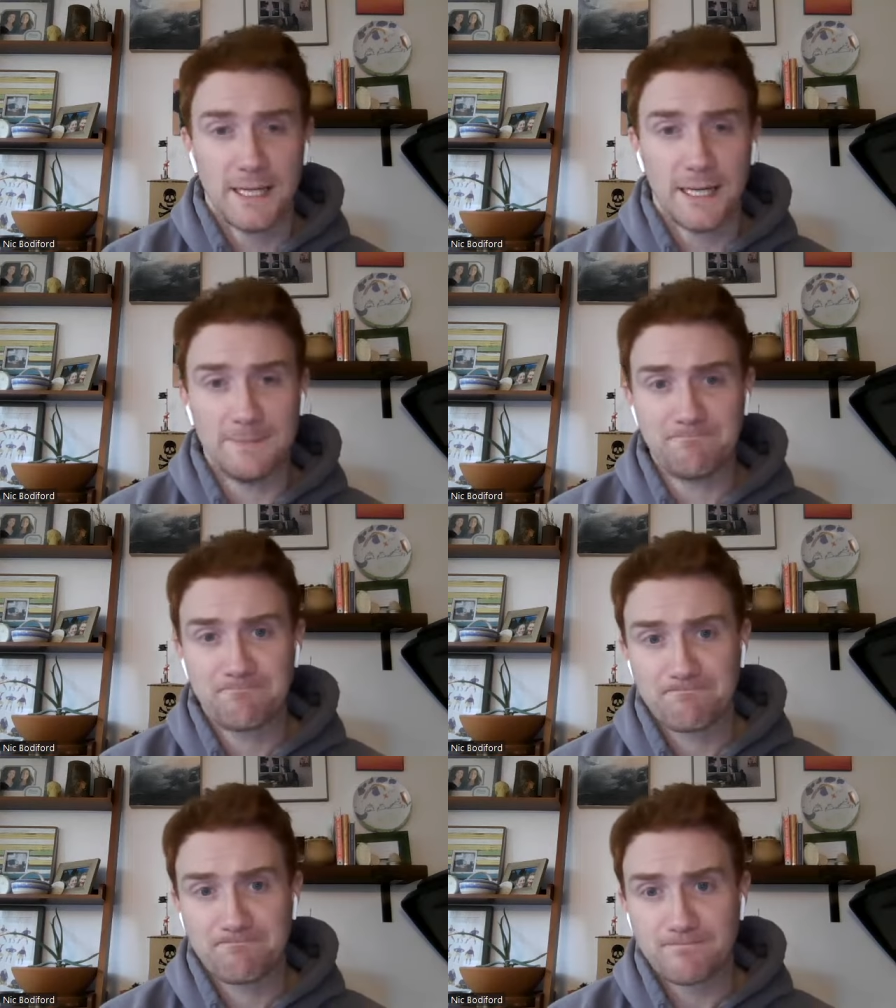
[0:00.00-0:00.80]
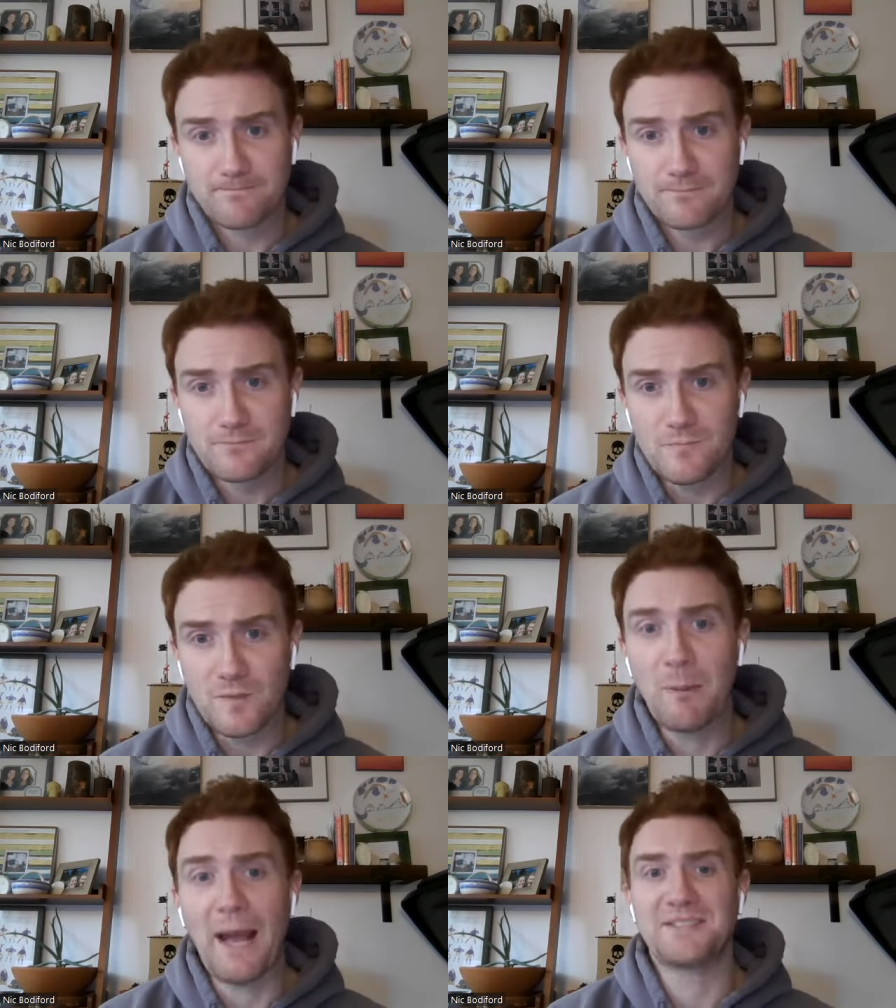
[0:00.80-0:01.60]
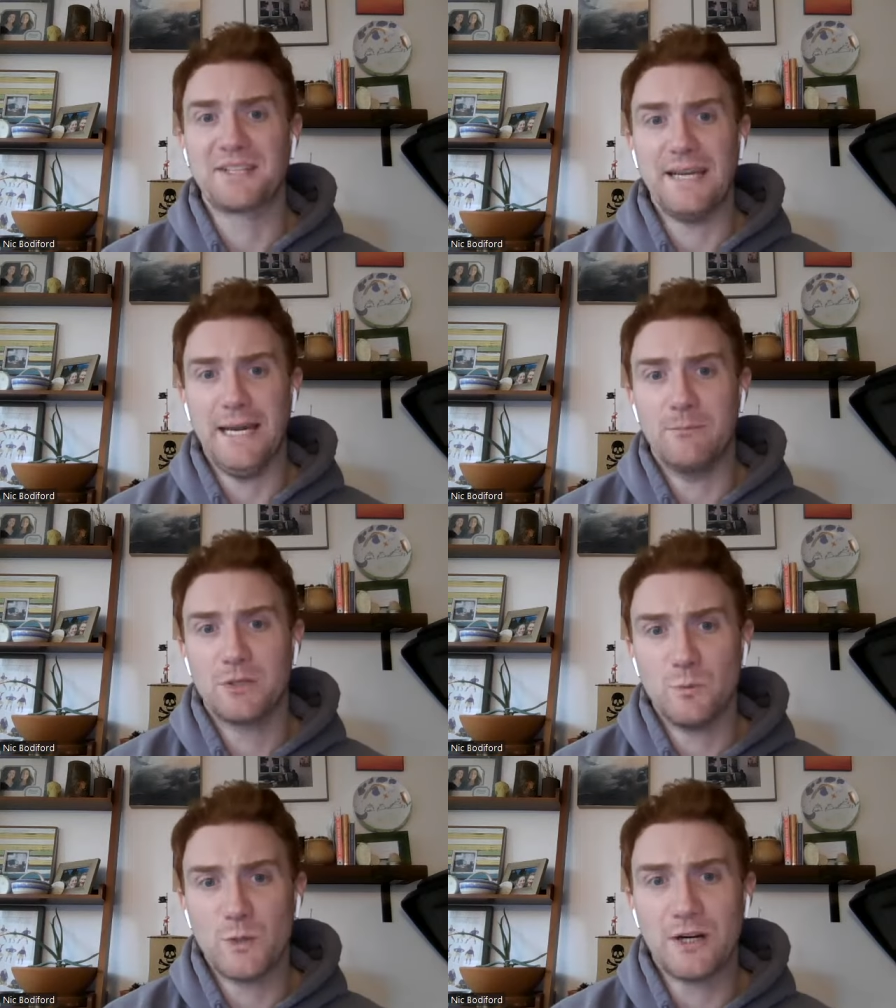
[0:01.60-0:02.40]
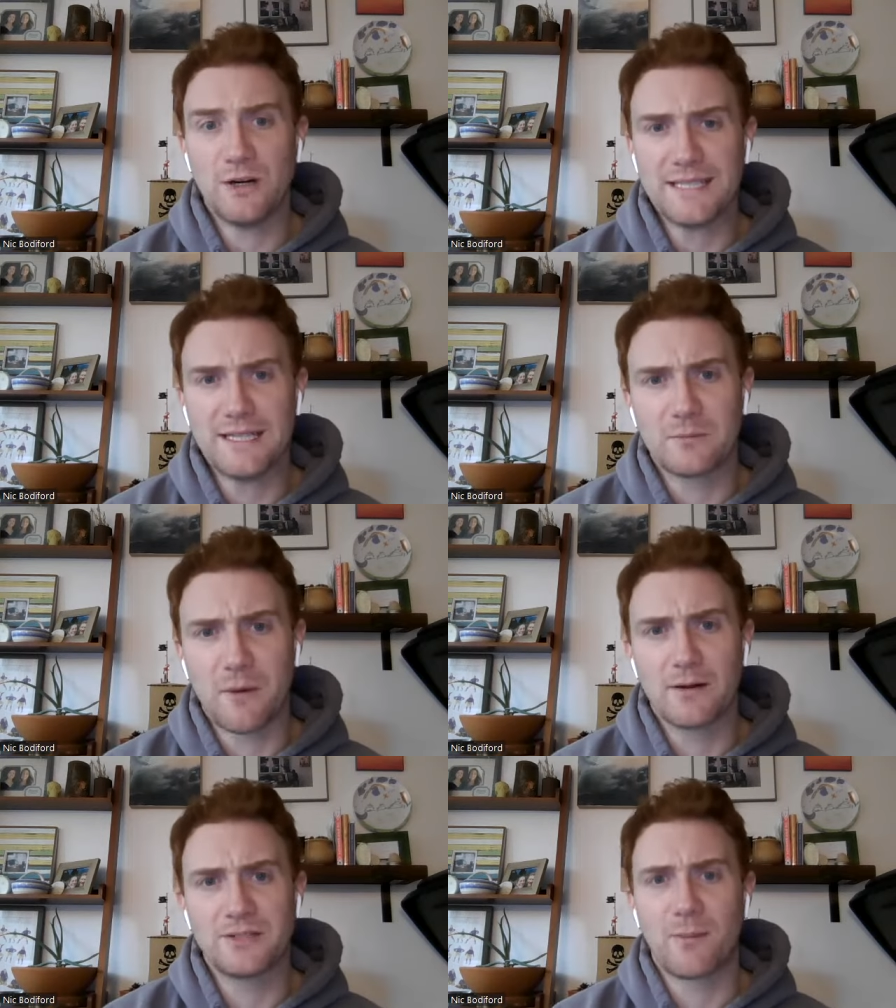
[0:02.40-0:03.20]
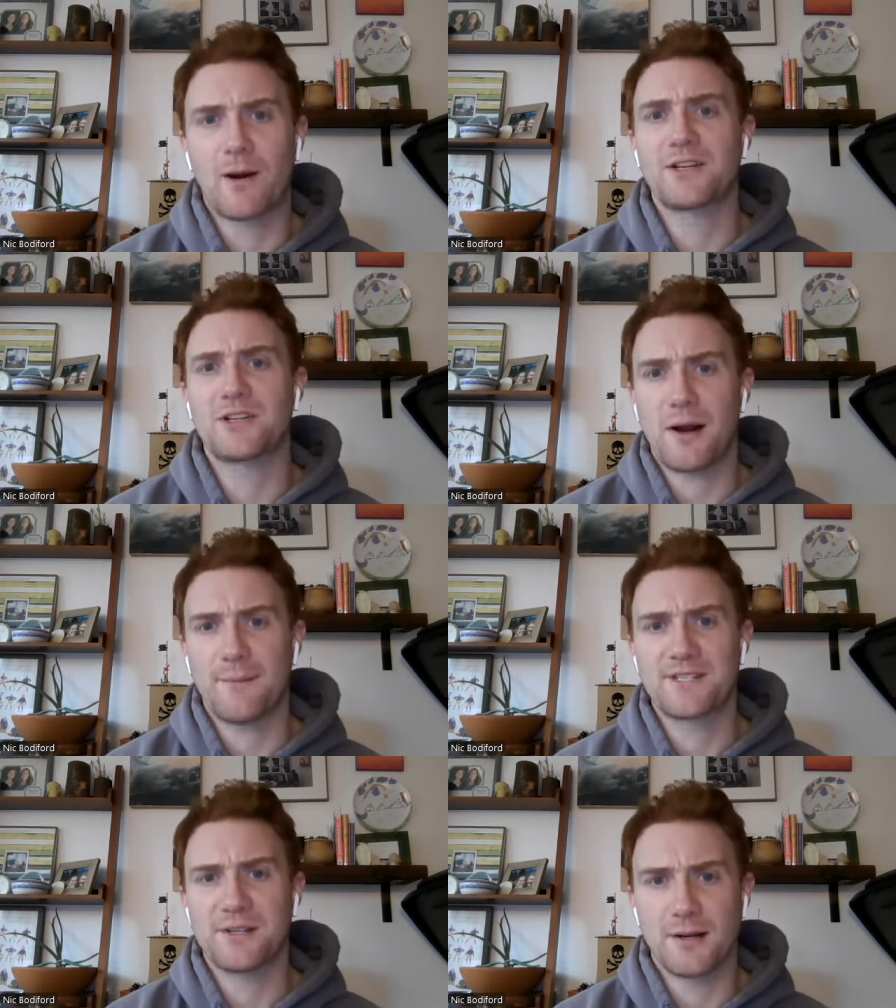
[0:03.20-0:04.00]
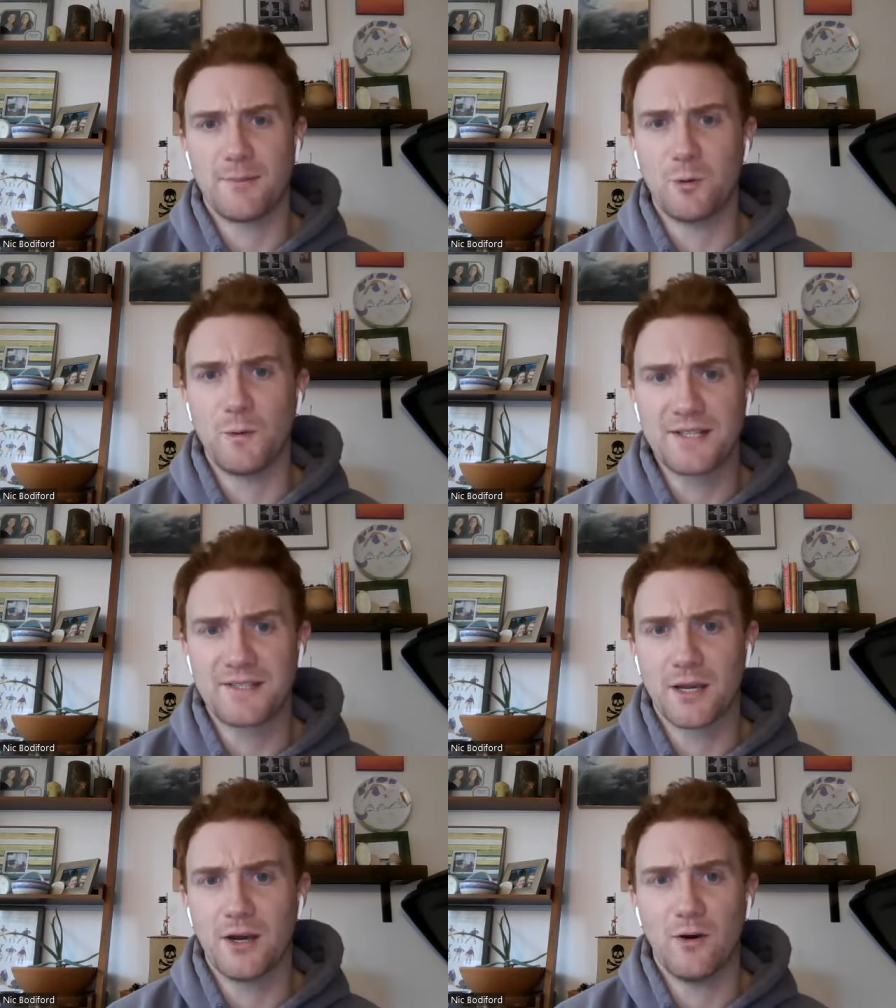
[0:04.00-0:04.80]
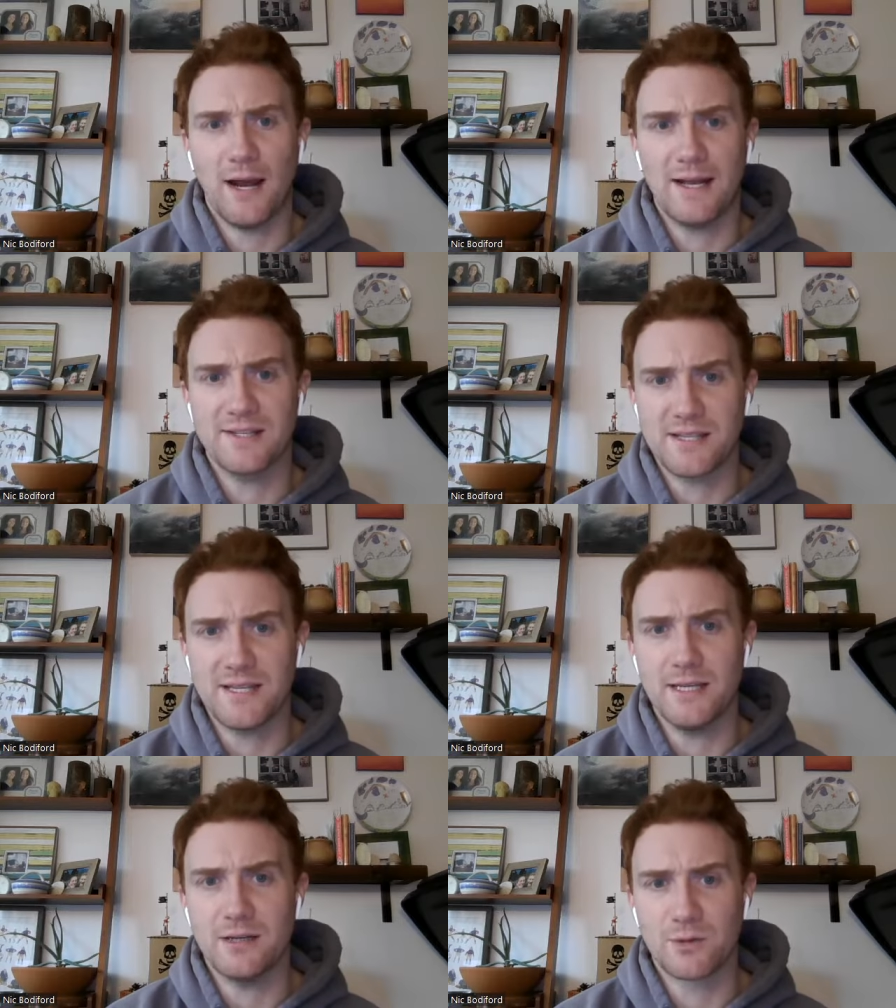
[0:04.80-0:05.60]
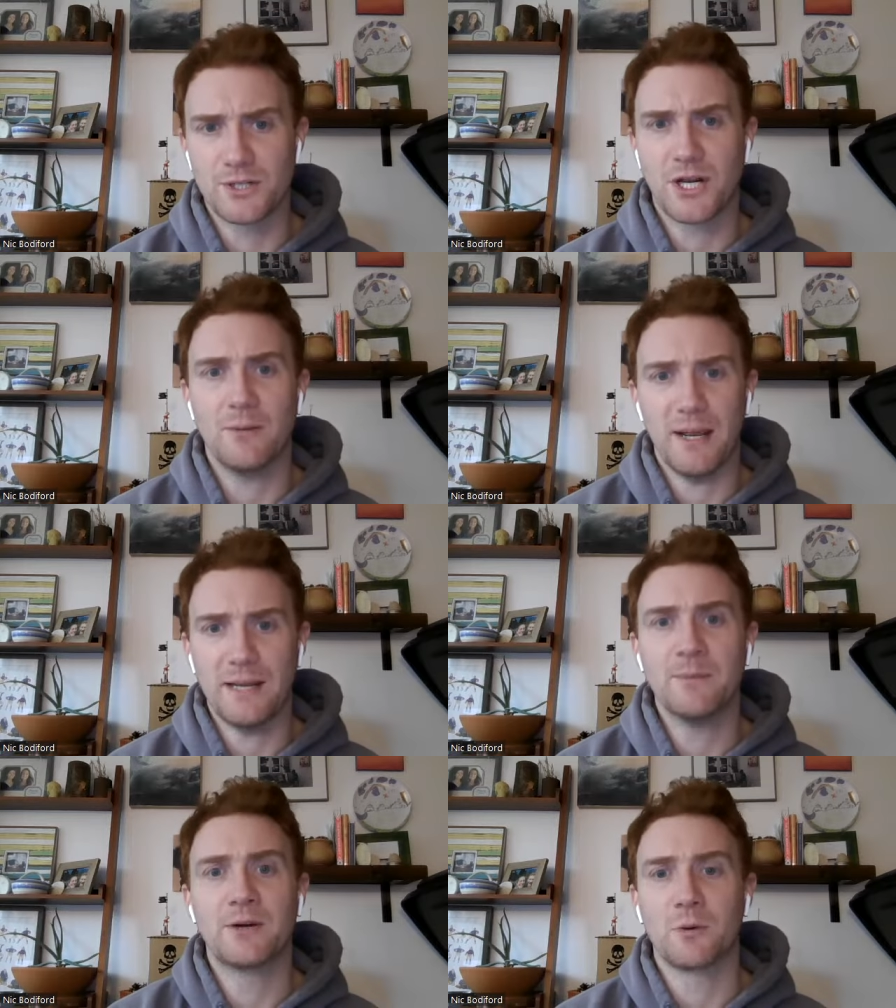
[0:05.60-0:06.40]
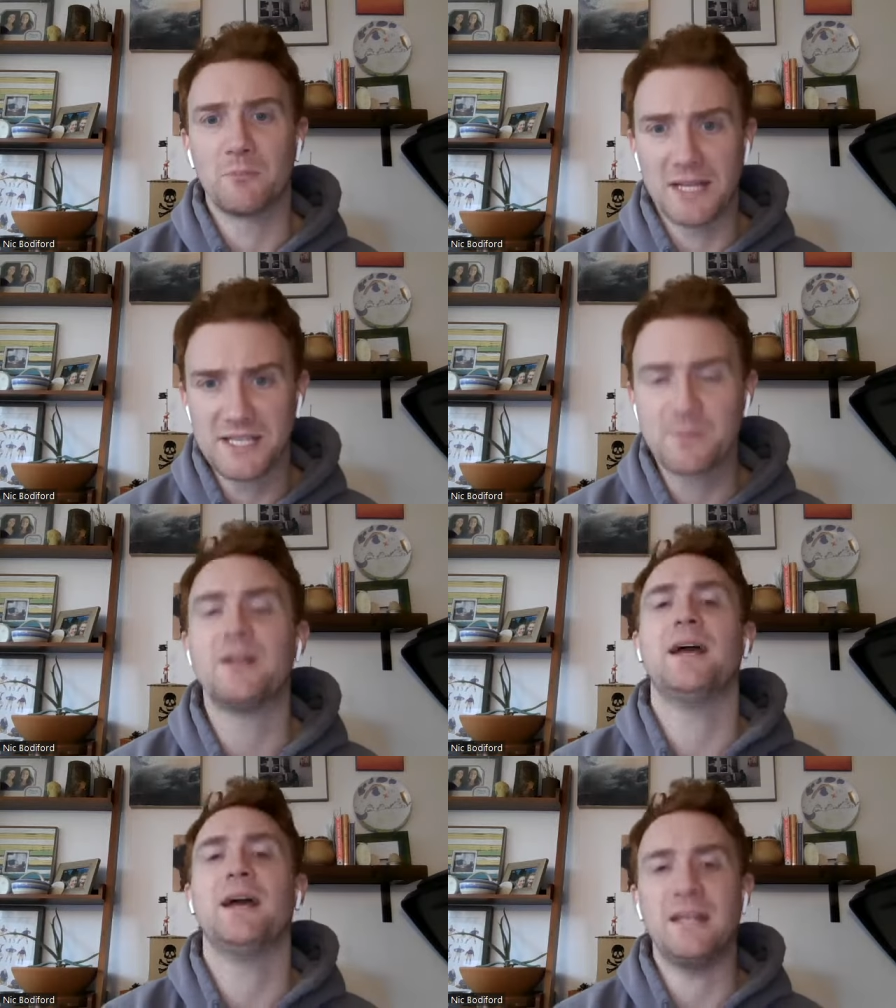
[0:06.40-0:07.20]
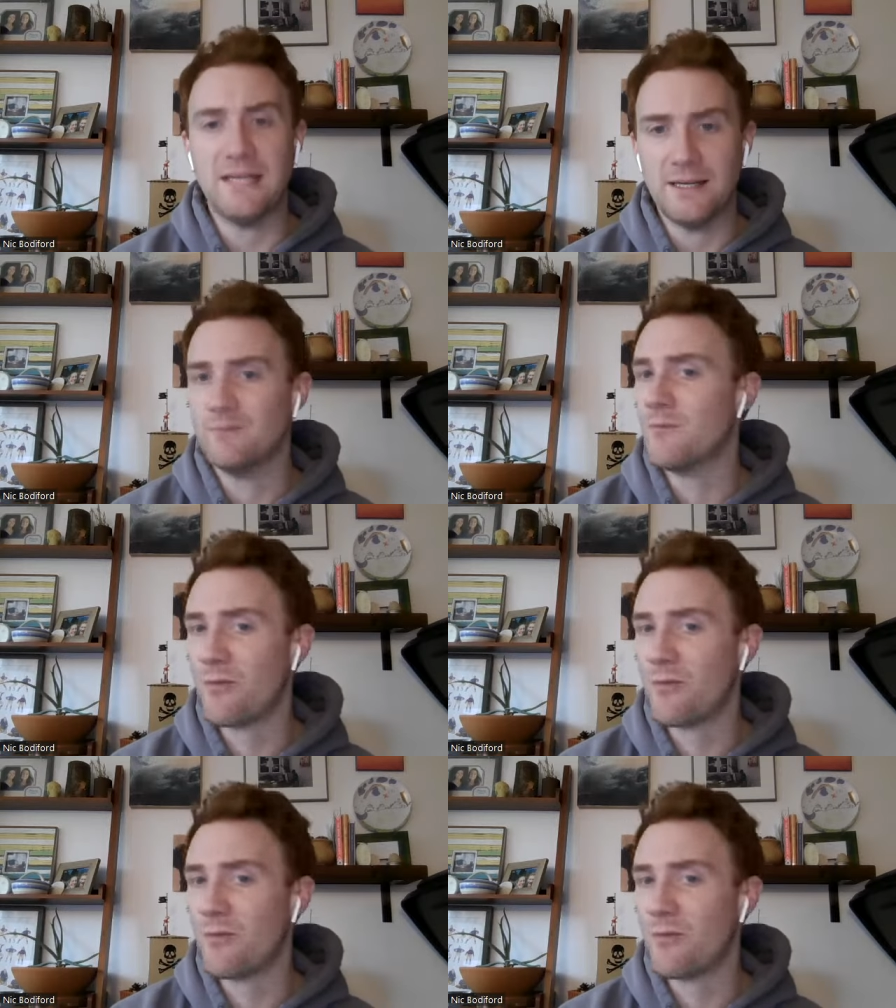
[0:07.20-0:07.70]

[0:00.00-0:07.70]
Um, passing game. We called out Mar- Demarcus Robinson a couple weeks ago as the Rashod Bateman replacement, and he